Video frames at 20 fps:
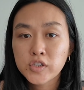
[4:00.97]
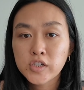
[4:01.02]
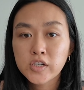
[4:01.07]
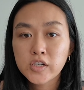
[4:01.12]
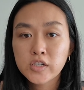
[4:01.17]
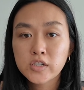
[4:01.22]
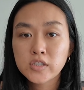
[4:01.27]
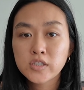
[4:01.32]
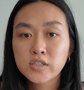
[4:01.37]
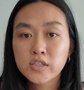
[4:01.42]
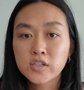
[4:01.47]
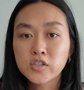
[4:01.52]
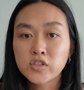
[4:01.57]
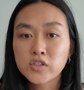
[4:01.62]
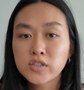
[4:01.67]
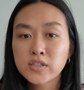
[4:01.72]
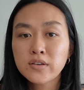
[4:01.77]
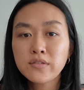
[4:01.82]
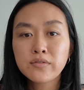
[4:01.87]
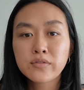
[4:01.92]
drinkers. It's
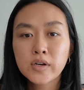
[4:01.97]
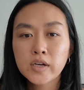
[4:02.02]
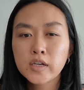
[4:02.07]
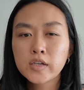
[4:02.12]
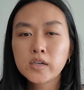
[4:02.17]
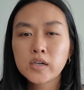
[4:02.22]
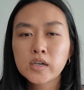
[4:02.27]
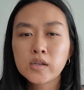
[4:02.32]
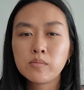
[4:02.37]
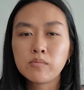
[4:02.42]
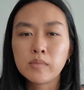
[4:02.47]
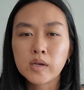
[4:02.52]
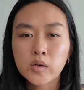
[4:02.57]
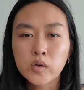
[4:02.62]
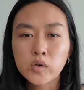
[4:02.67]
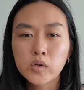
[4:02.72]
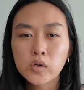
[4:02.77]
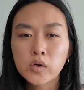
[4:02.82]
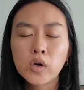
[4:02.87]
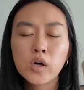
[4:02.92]
just a very good
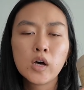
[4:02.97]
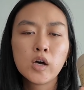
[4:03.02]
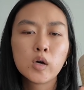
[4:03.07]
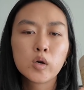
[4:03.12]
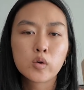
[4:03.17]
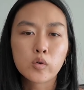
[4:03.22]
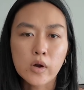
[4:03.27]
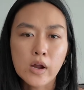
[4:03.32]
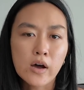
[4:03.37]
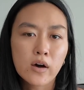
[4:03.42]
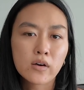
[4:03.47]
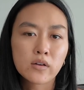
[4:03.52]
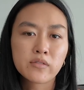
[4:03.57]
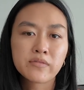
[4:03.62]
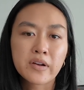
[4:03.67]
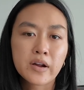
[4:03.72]
middle ground,